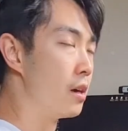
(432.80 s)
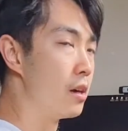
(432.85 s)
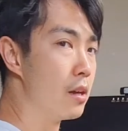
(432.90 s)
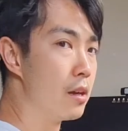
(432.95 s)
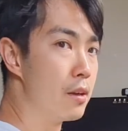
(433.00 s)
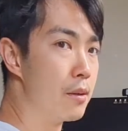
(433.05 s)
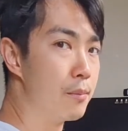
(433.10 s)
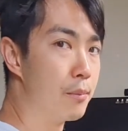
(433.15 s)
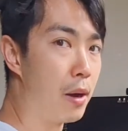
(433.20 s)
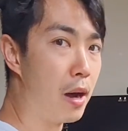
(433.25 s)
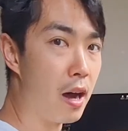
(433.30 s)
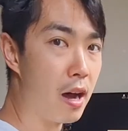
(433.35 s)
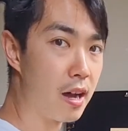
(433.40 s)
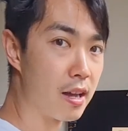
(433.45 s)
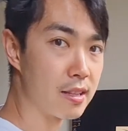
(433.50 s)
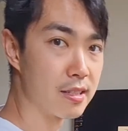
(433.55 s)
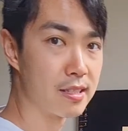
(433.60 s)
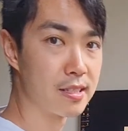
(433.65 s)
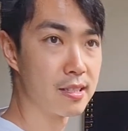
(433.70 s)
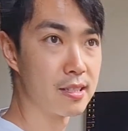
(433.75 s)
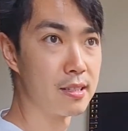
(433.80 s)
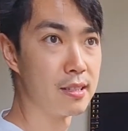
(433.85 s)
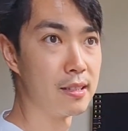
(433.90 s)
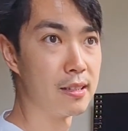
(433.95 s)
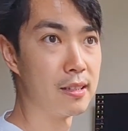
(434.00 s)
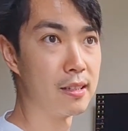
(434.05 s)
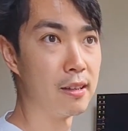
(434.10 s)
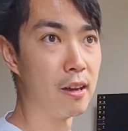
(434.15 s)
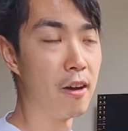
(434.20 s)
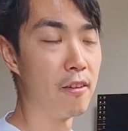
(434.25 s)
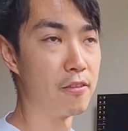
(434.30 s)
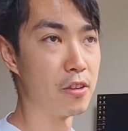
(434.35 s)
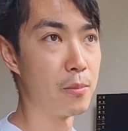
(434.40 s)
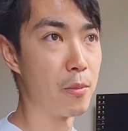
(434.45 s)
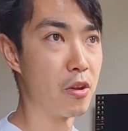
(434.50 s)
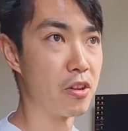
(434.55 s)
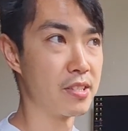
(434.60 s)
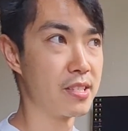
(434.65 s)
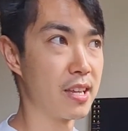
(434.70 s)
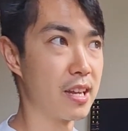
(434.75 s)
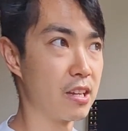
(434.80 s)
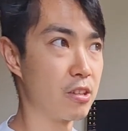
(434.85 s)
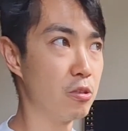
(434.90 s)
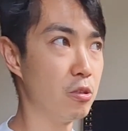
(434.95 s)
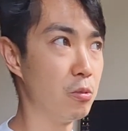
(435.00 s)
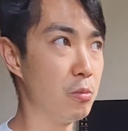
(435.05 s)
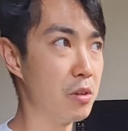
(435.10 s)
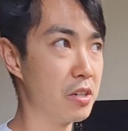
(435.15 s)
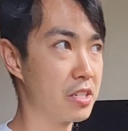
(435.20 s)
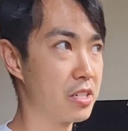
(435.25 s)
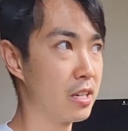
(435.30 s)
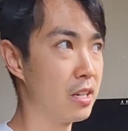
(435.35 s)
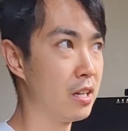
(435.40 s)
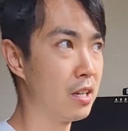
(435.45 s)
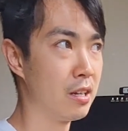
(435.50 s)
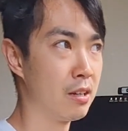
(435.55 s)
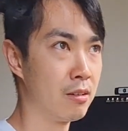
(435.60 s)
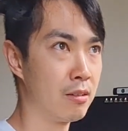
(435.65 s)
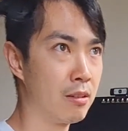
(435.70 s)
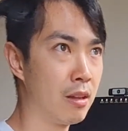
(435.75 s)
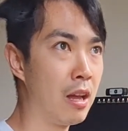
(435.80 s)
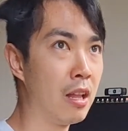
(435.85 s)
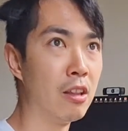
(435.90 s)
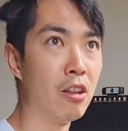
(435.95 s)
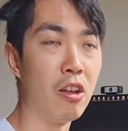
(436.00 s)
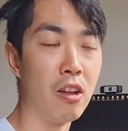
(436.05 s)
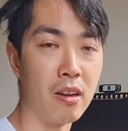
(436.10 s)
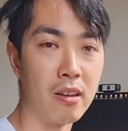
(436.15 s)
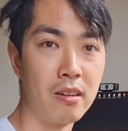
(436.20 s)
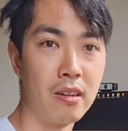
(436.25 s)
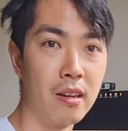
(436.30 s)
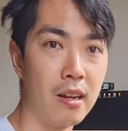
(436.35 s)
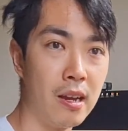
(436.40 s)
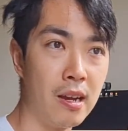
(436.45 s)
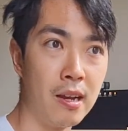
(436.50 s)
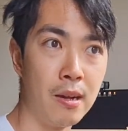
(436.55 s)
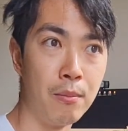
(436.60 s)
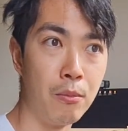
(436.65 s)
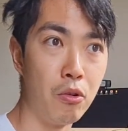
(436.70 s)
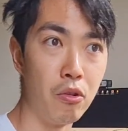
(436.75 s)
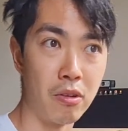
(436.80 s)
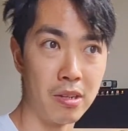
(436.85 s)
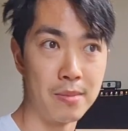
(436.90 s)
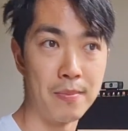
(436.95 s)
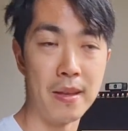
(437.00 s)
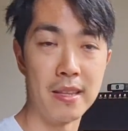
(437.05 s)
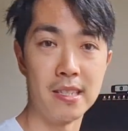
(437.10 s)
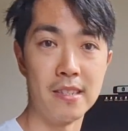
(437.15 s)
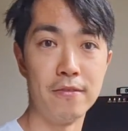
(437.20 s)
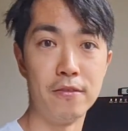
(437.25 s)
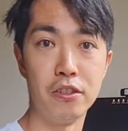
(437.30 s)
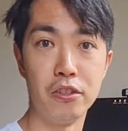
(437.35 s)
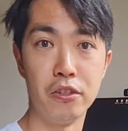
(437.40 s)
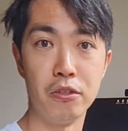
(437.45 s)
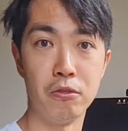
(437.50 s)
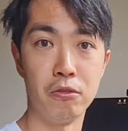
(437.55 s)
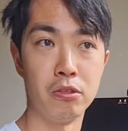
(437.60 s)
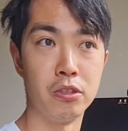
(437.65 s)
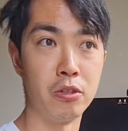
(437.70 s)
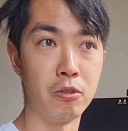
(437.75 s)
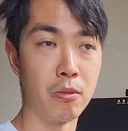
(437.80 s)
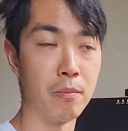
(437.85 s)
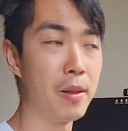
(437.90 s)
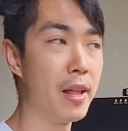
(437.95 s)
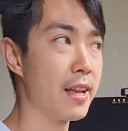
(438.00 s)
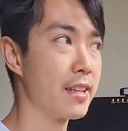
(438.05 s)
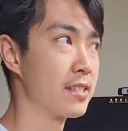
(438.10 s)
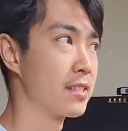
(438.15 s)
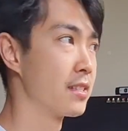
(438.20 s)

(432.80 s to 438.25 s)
parts of your motorcycle, which are a lot more expensive to replace.